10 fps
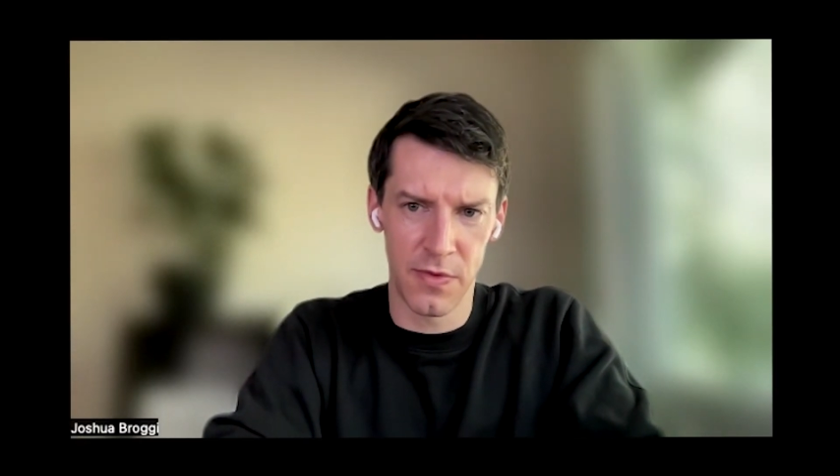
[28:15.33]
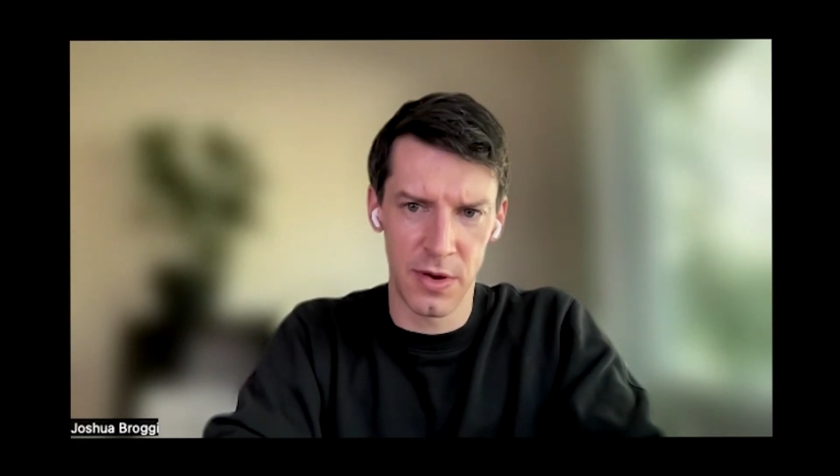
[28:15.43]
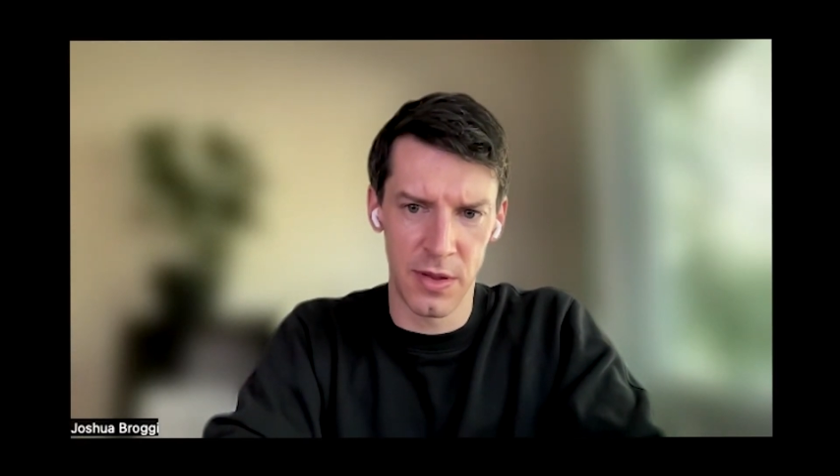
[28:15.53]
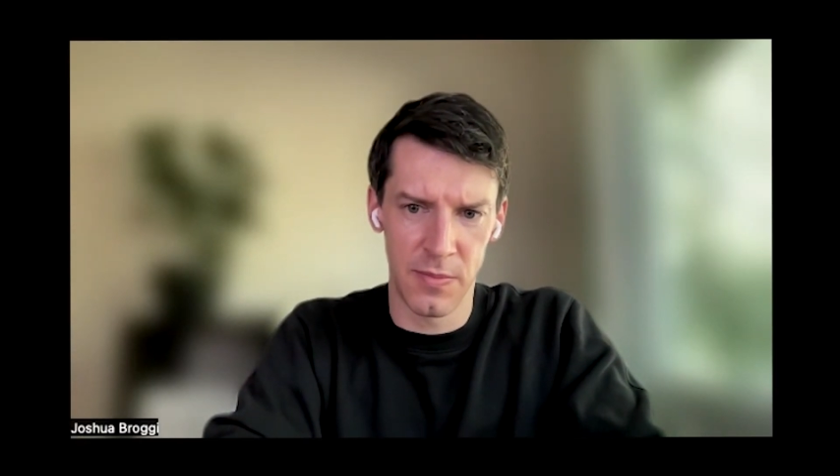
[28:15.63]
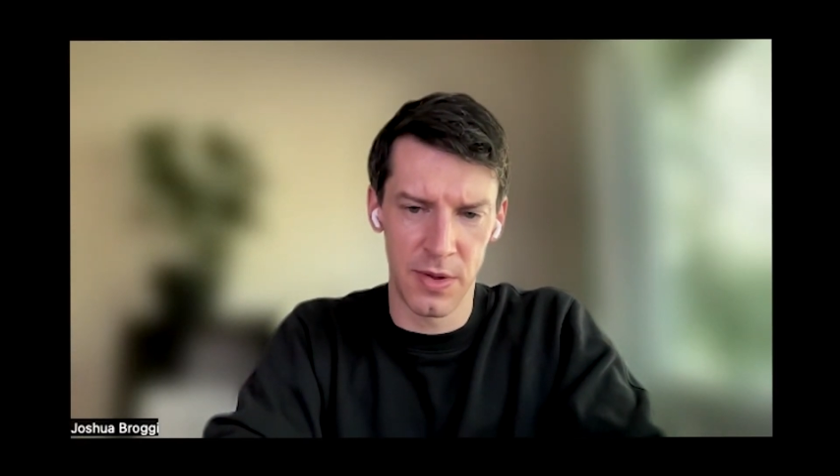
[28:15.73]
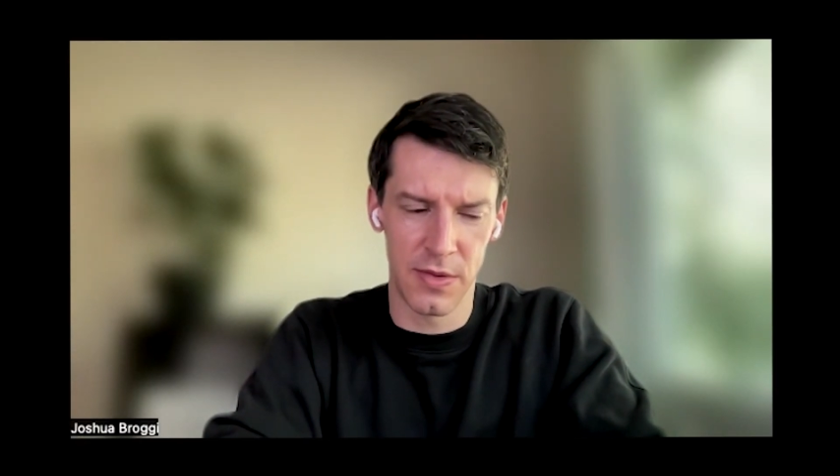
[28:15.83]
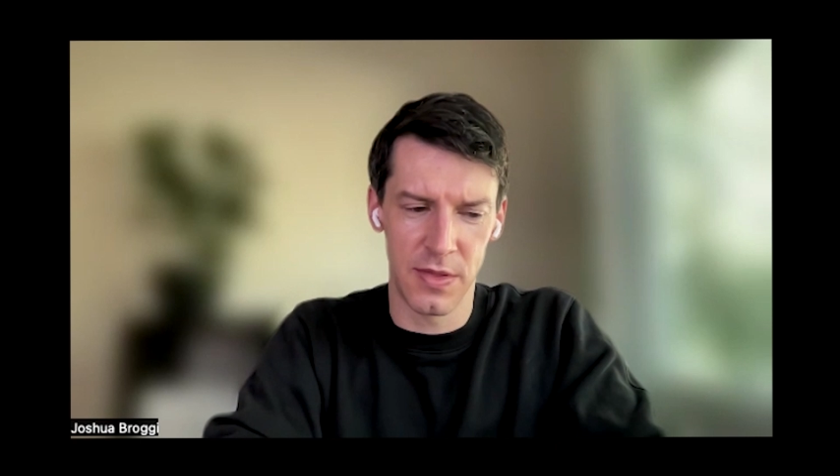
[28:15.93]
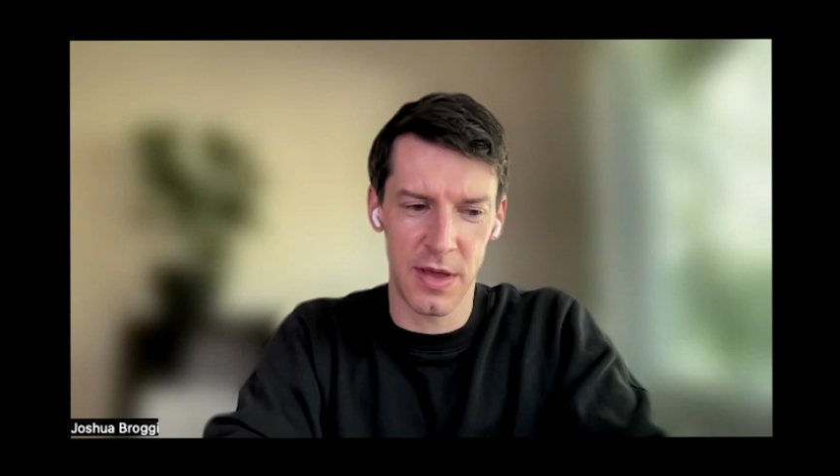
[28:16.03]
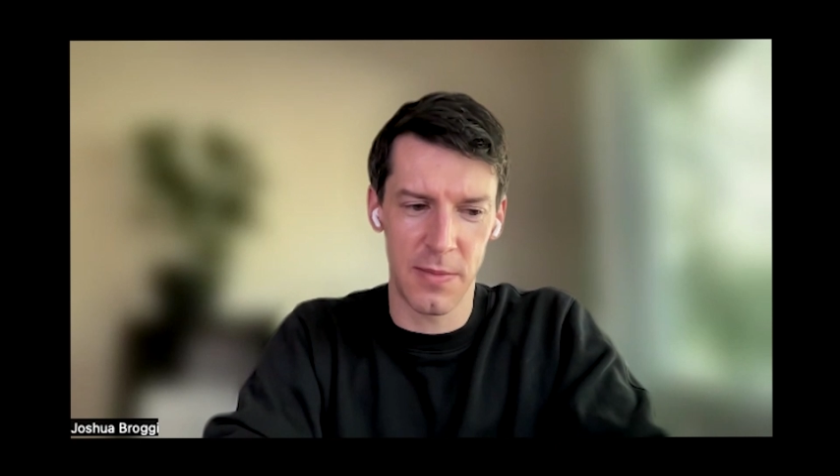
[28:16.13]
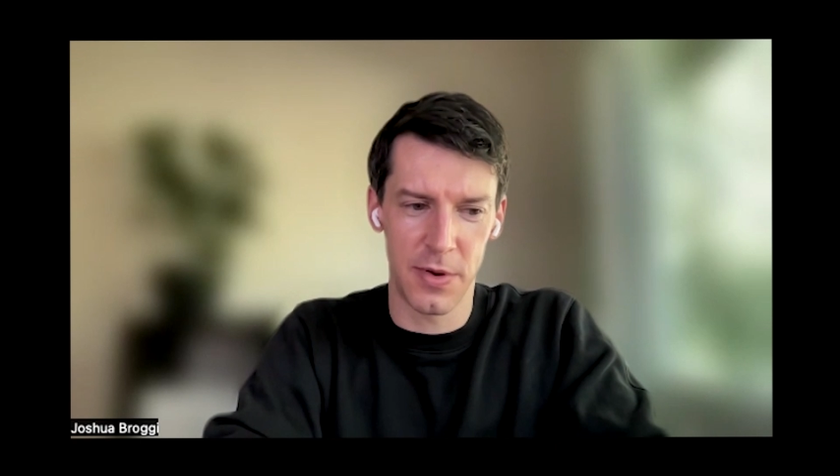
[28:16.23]
and building
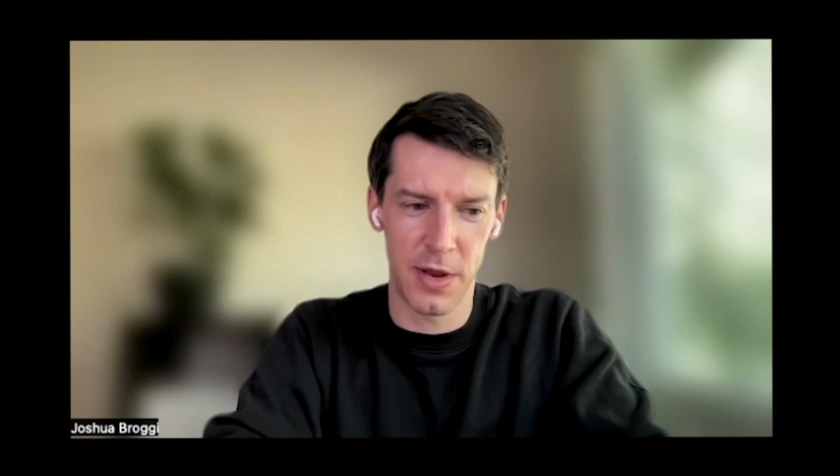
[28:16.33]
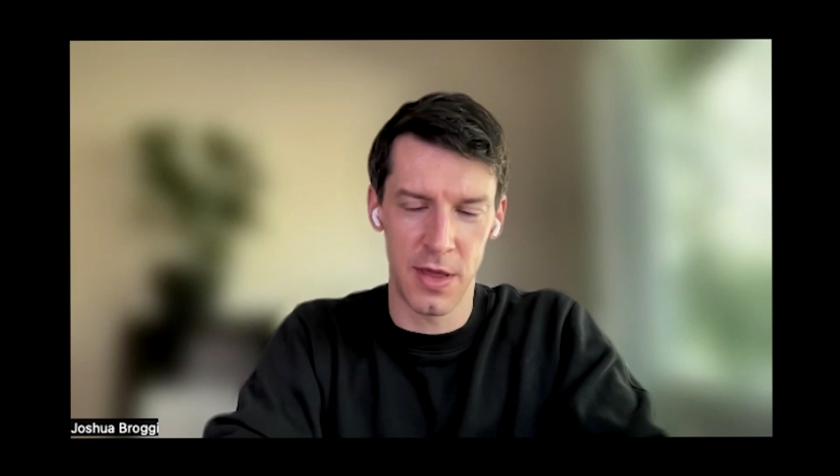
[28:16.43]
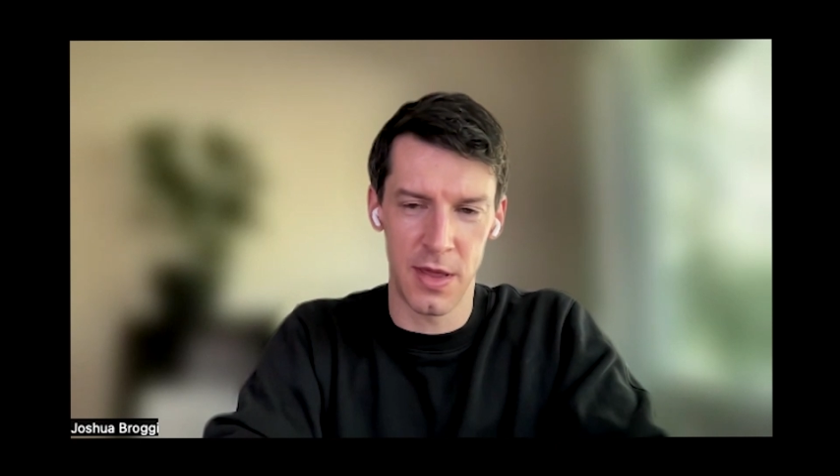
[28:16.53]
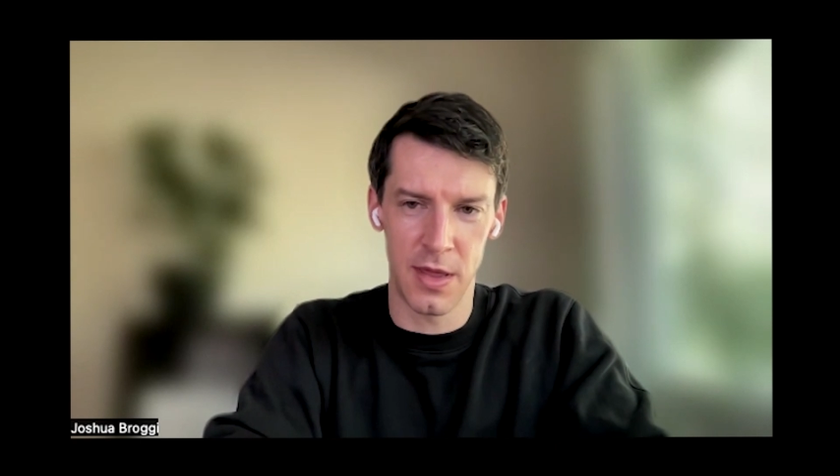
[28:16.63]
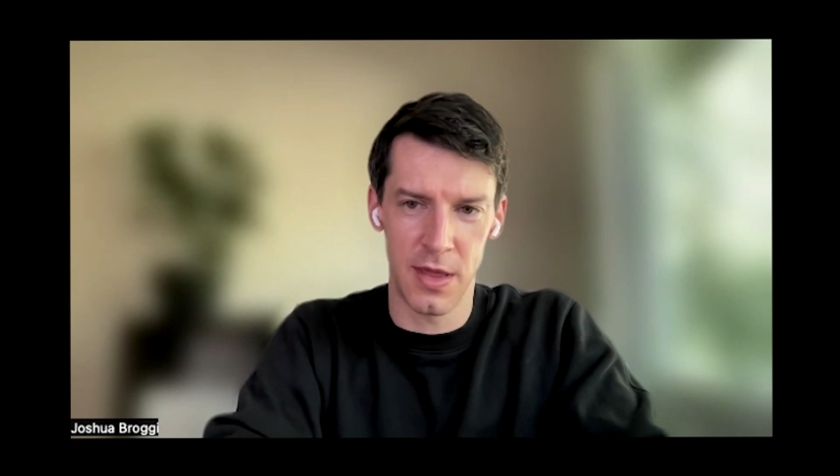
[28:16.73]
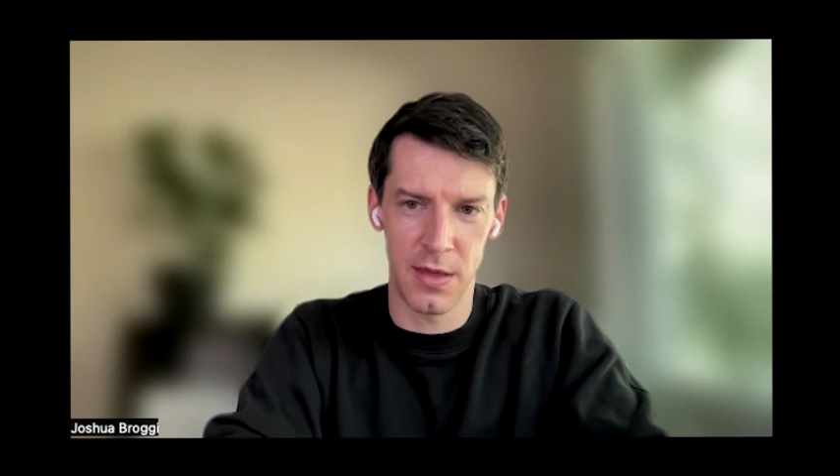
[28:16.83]
the company